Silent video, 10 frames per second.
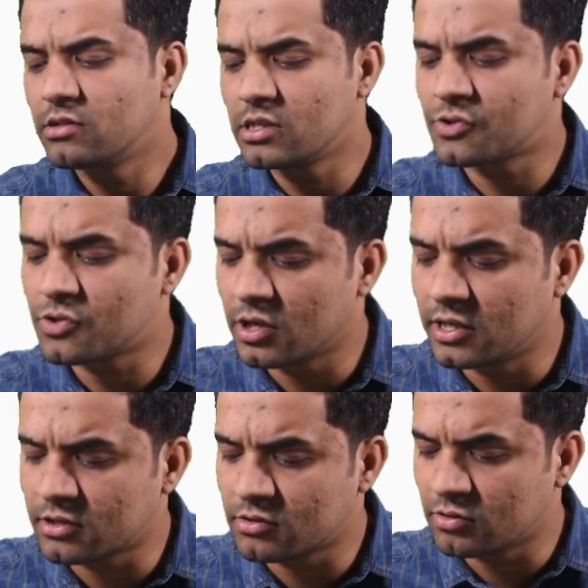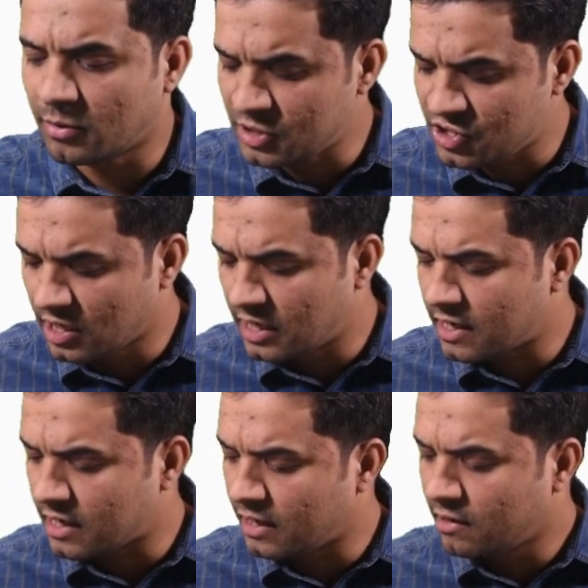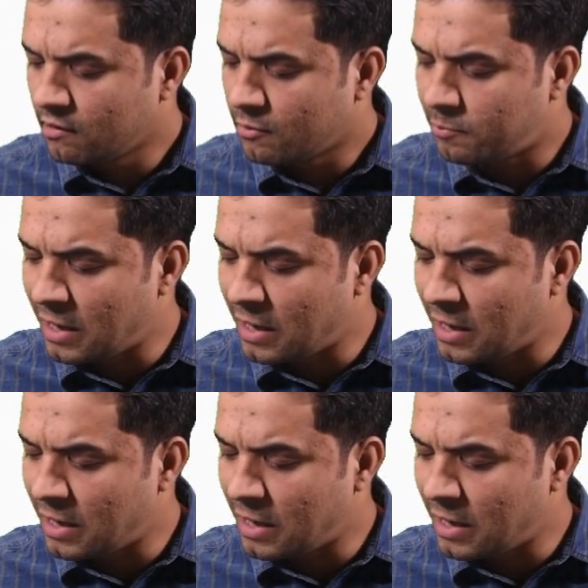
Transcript: just related to the machine learning